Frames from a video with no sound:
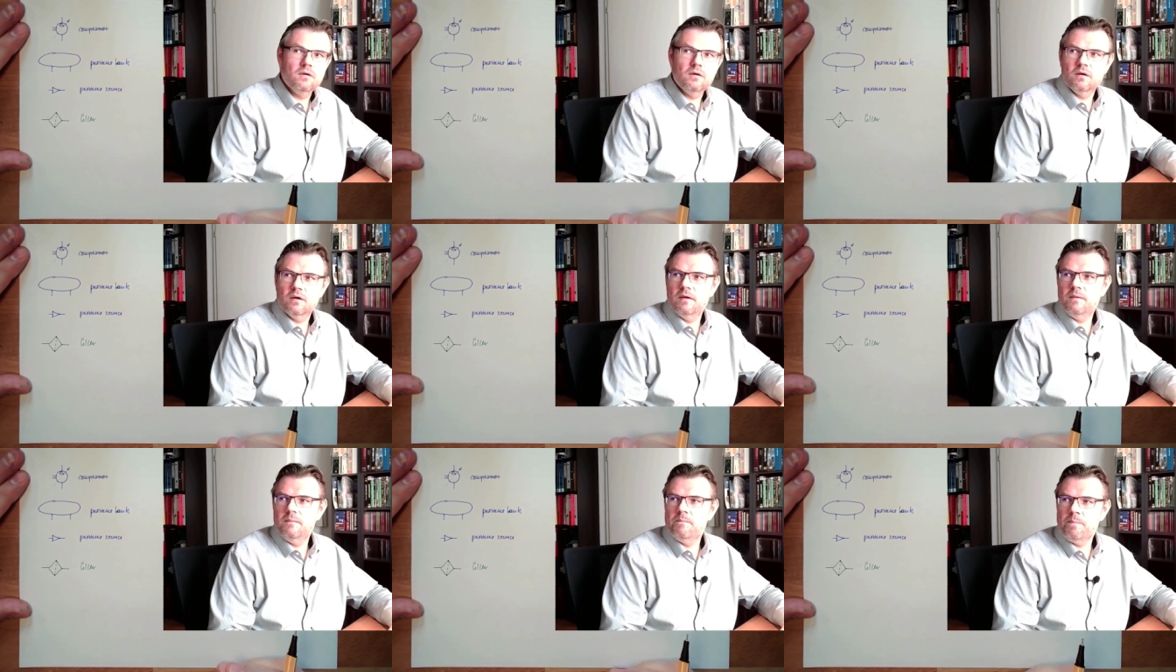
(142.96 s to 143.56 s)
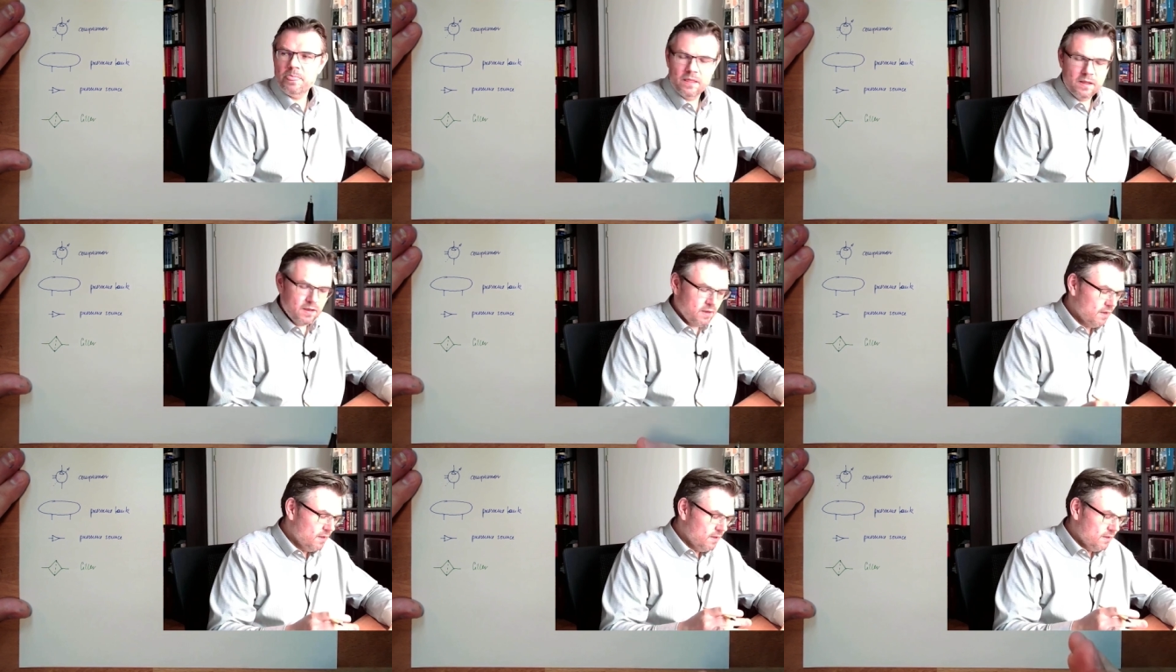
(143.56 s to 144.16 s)
Okay.
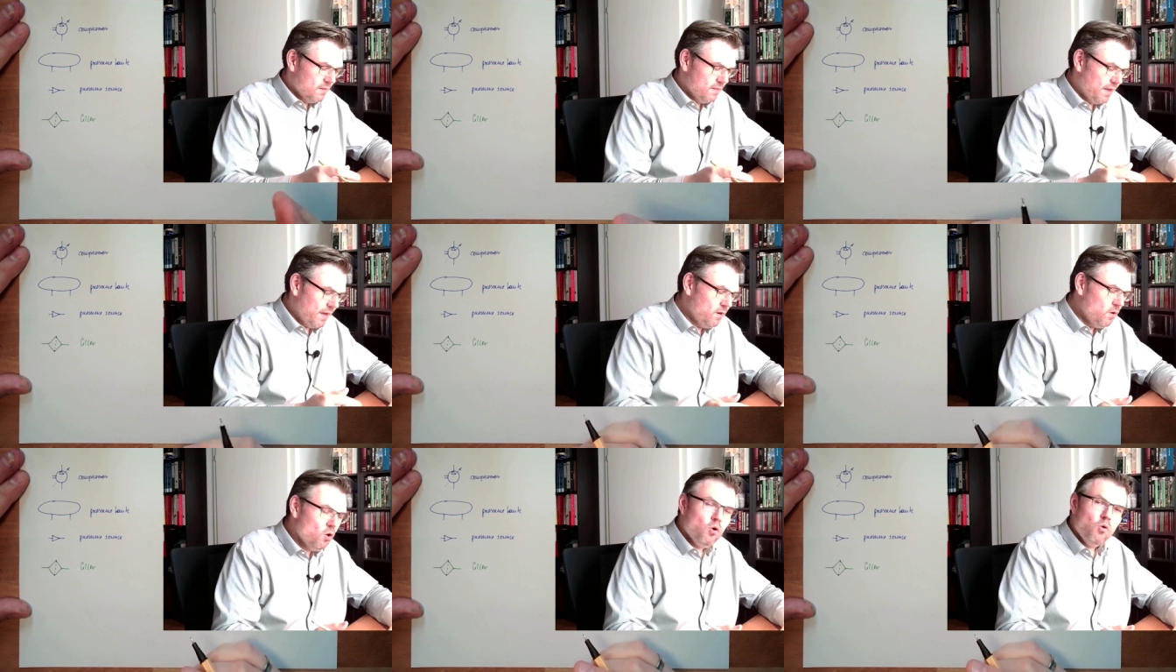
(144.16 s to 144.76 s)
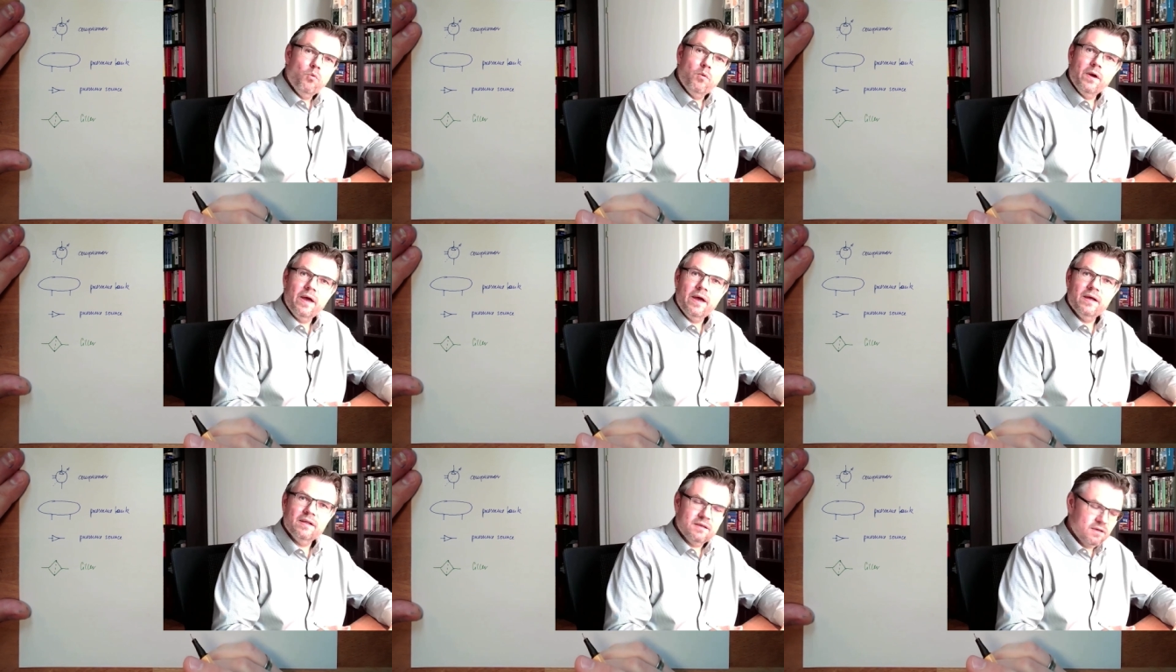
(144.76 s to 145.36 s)
Then we
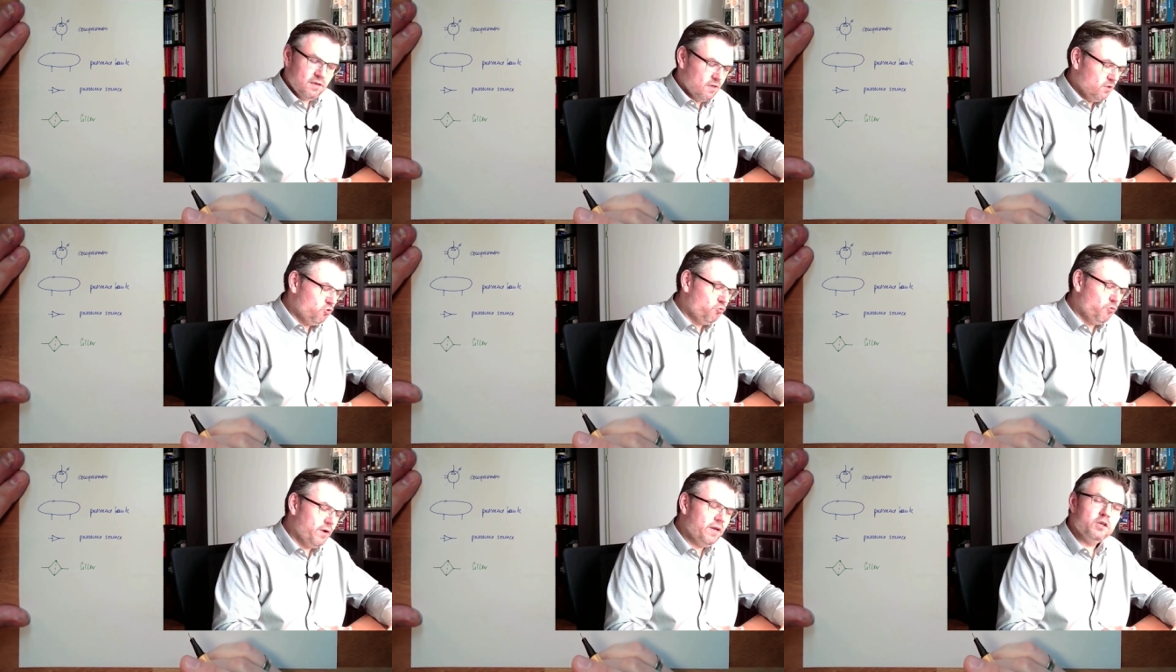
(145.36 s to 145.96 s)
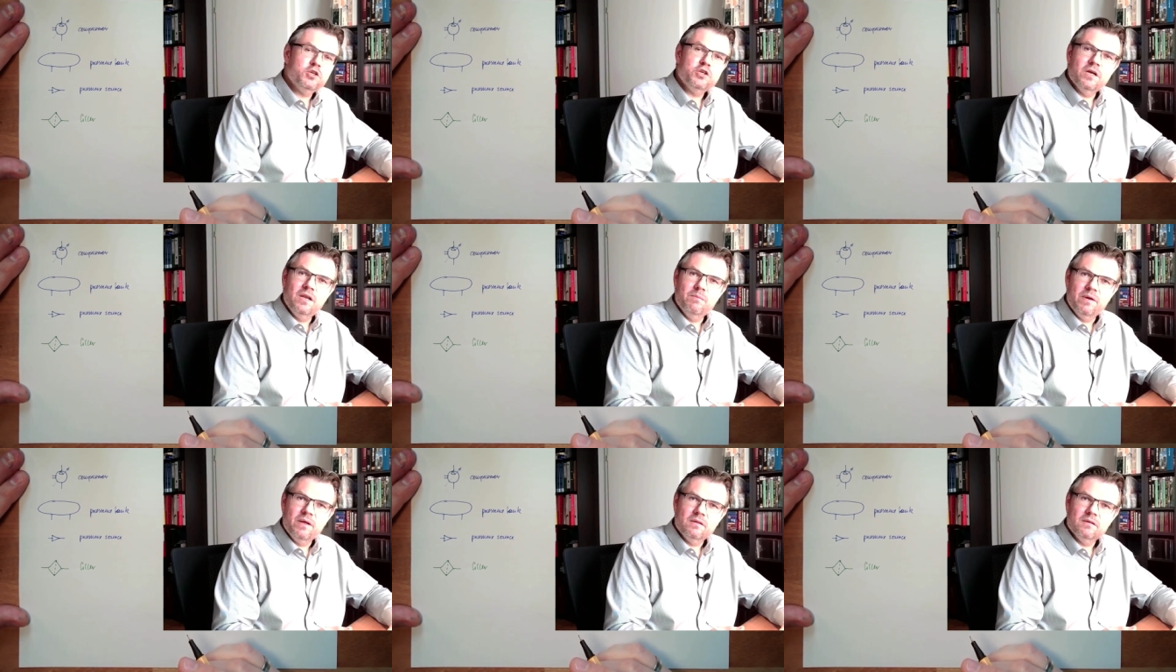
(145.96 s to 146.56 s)
had drainage
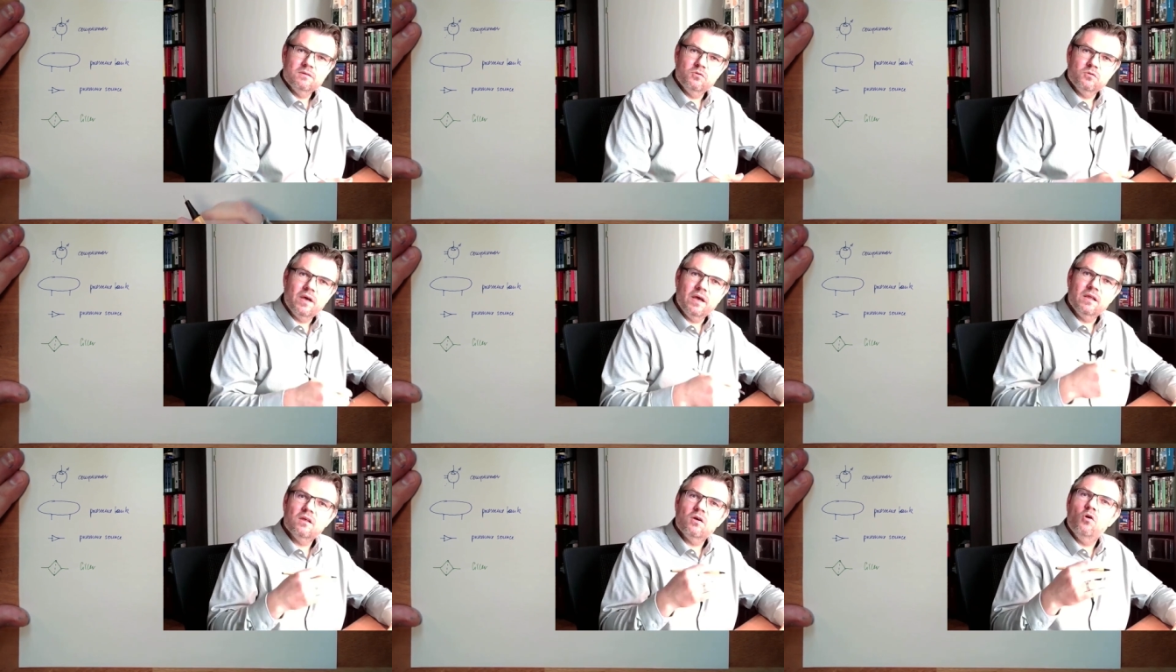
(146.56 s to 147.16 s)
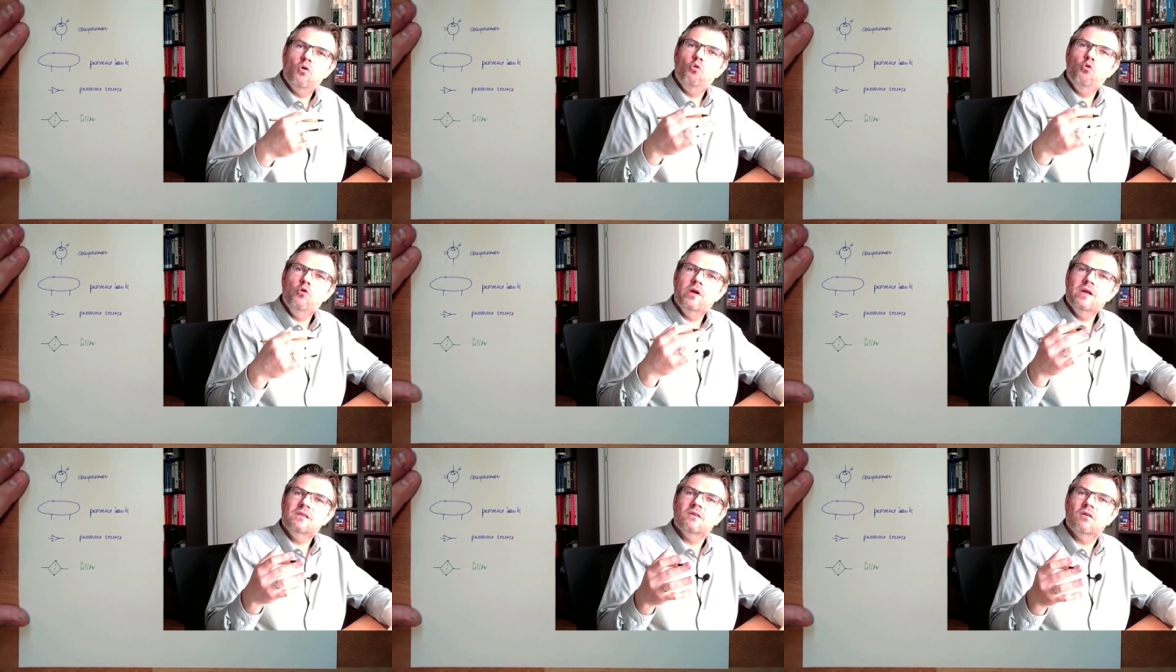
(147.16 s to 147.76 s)
element to get
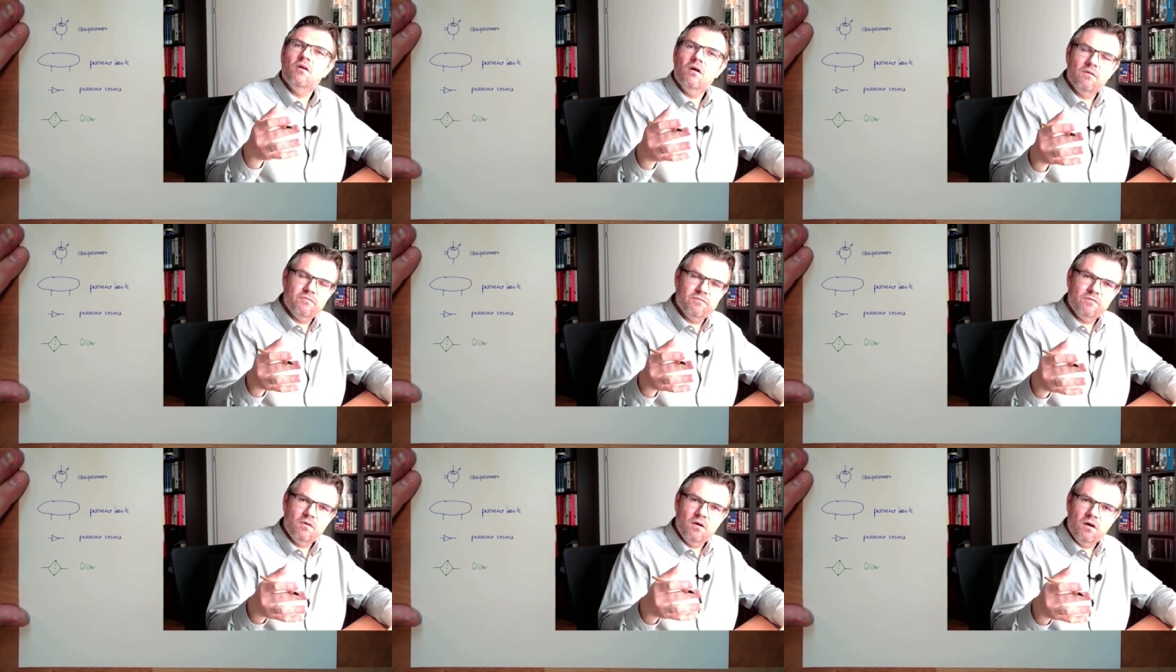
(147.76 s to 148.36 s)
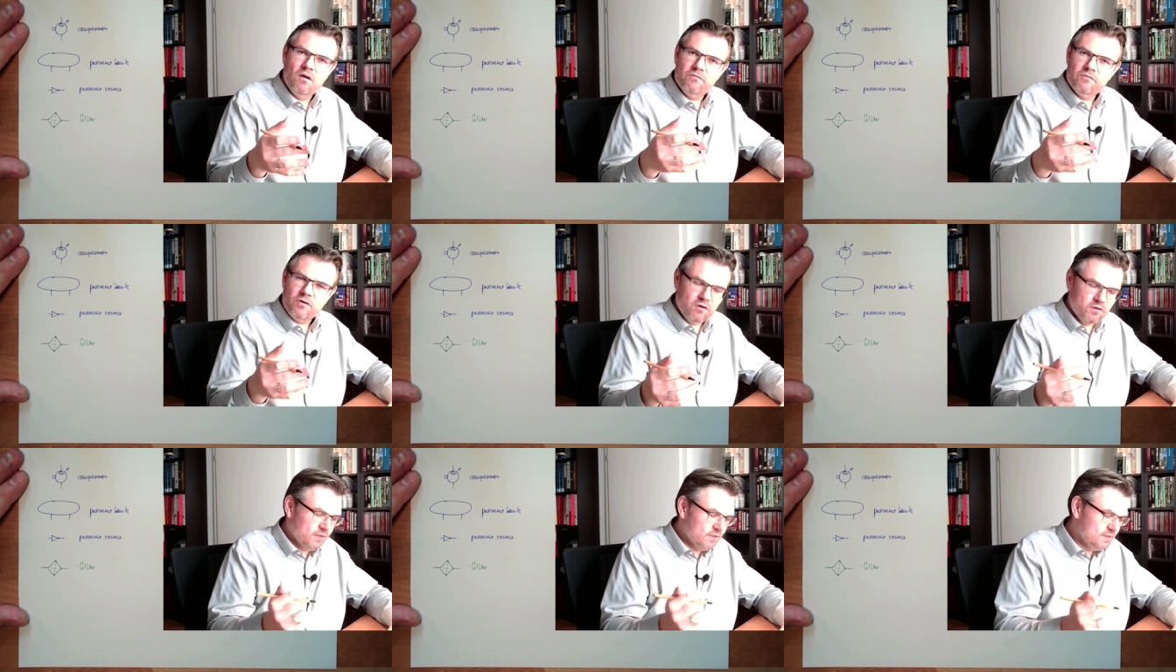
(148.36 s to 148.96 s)
rid of, of
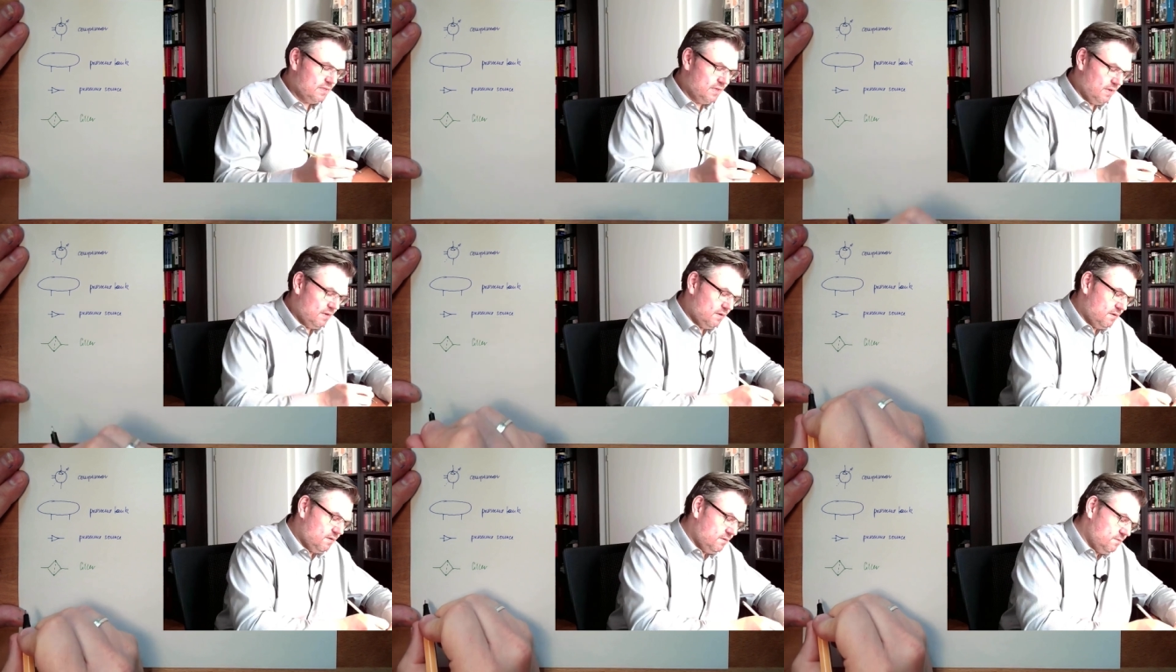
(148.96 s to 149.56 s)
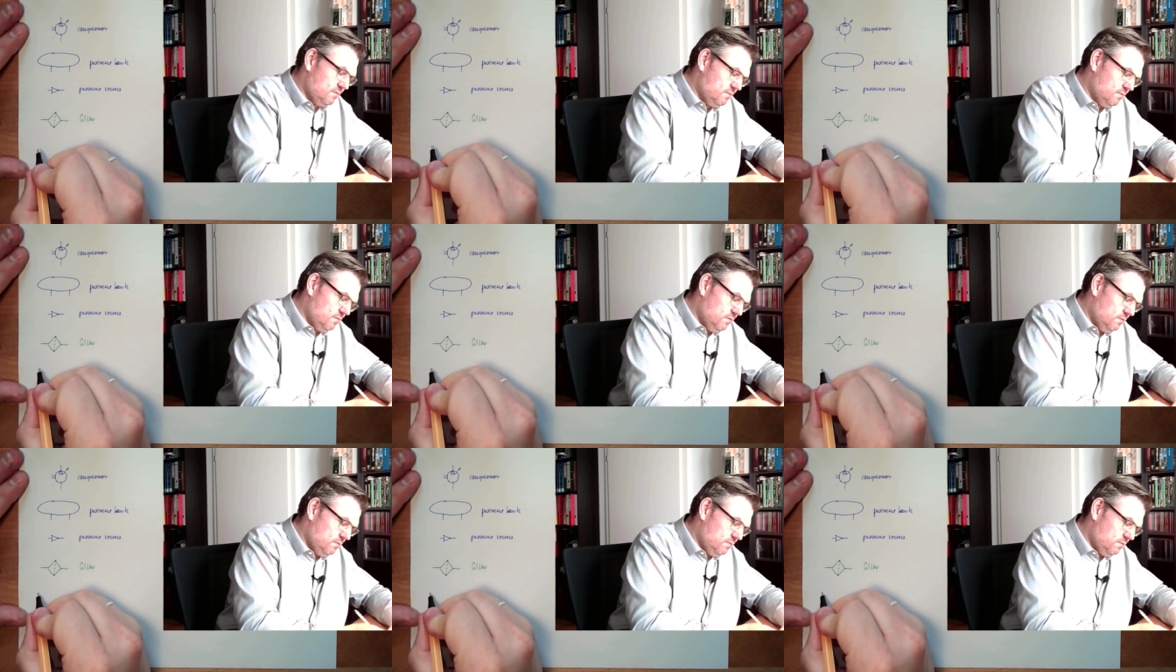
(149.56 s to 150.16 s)
condensate.
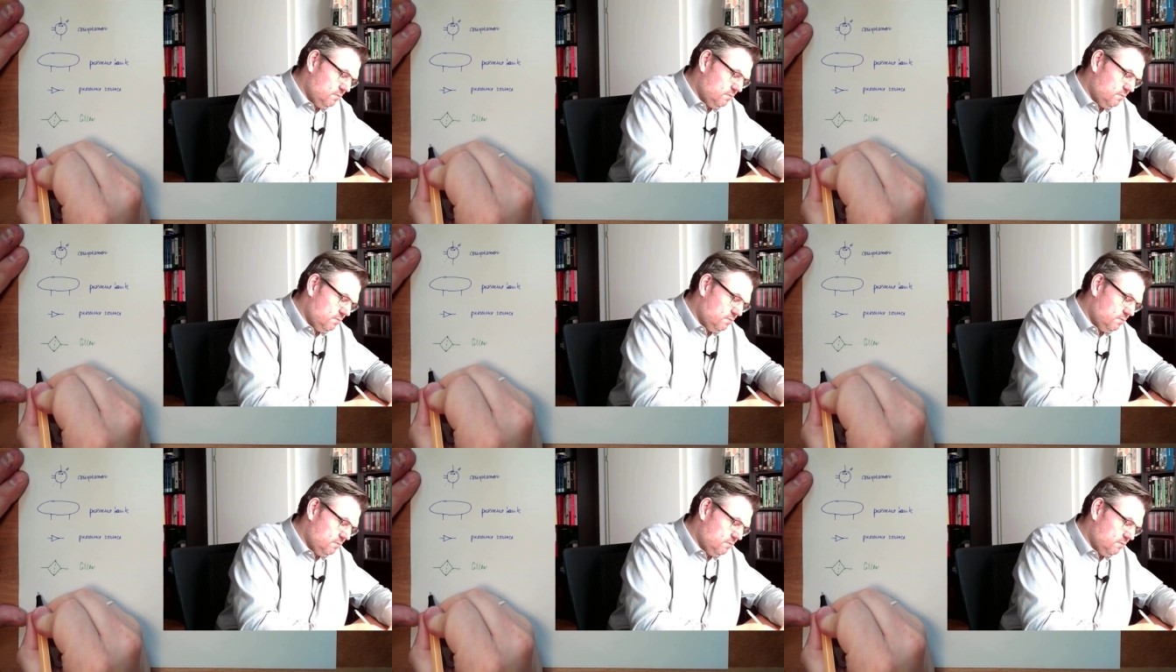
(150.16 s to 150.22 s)
Hmm.